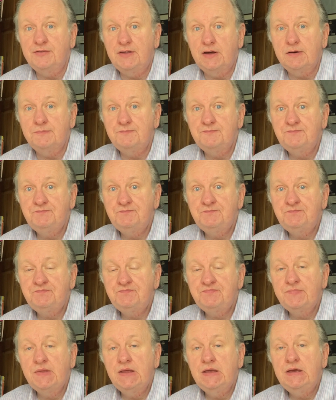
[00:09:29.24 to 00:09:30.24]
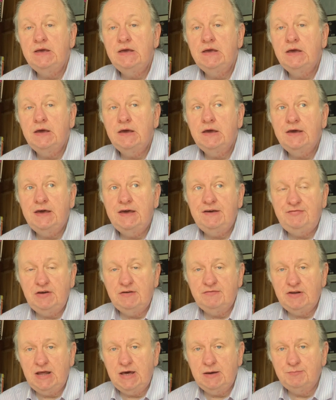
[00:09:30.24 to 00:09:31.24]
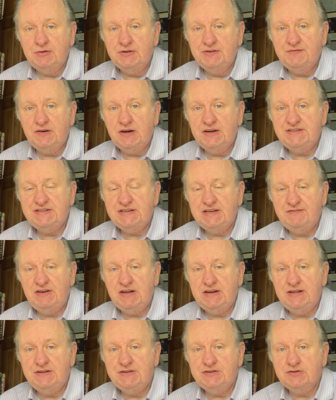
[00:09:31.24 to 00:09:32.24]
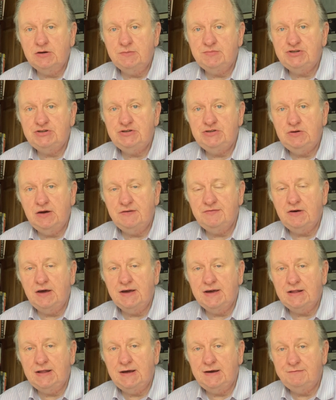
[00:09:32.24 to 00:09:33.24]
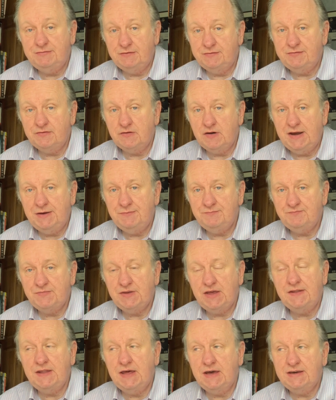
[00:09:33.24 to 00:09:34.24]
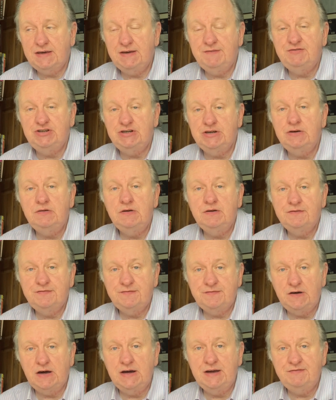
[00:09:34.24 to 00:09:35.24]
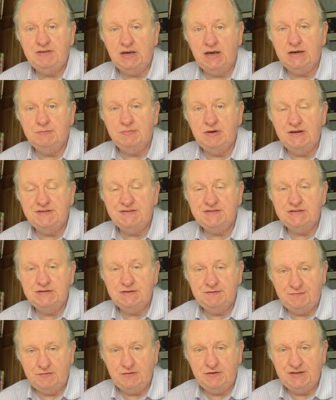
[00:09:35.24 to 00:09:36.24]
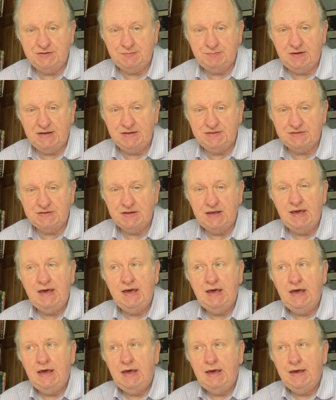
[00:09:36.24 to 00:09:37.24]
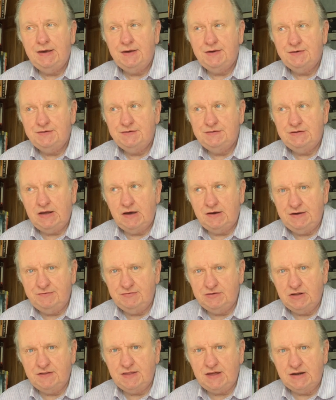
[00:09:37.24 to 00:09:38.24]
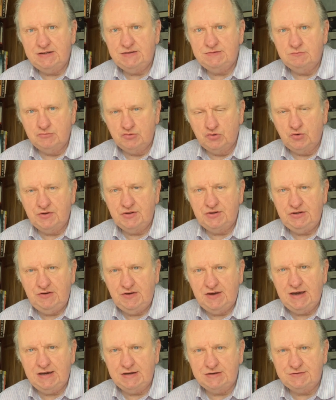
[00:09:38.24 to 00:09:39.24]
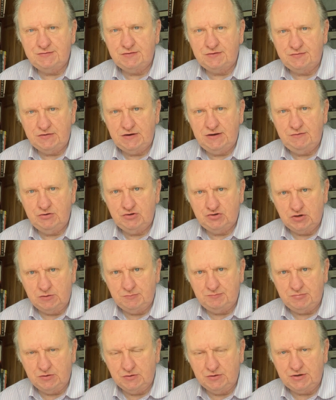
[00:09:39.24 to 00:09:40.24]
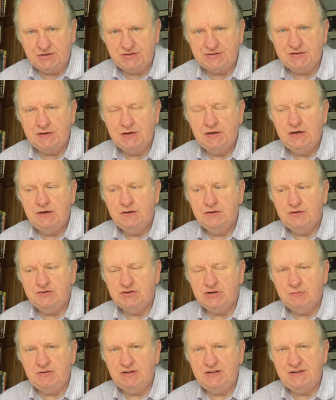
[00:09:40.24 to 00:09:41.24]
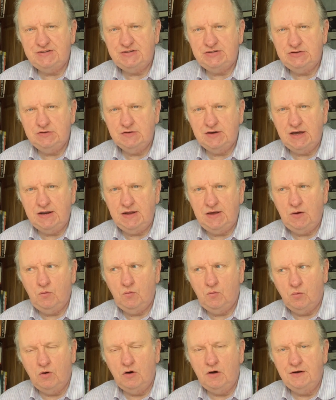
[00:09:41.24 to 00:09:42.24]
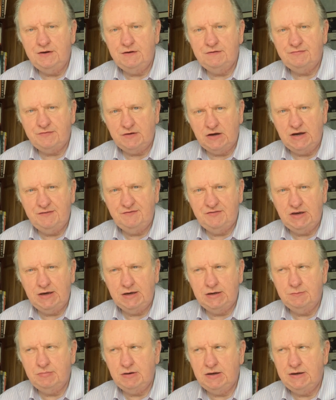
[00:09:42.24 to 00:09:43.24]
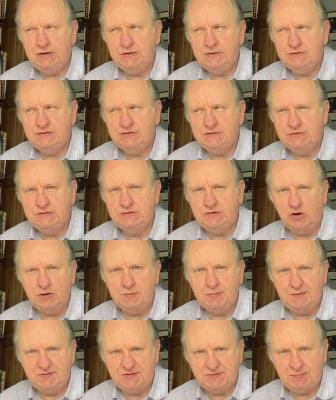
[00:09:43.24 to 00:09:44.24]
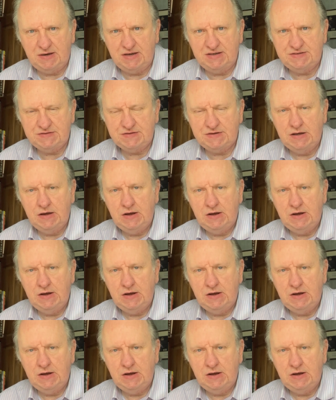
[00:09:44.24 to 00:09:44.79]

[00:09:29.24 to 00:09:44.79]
though. If you have an Apple device of any description, you have iCloud for free, and that gives you 5 gigabytes of free space. Now, even though that is more than you get for free with Dropbox, the trouble is you're getting 1 5-gigabyte dollop of space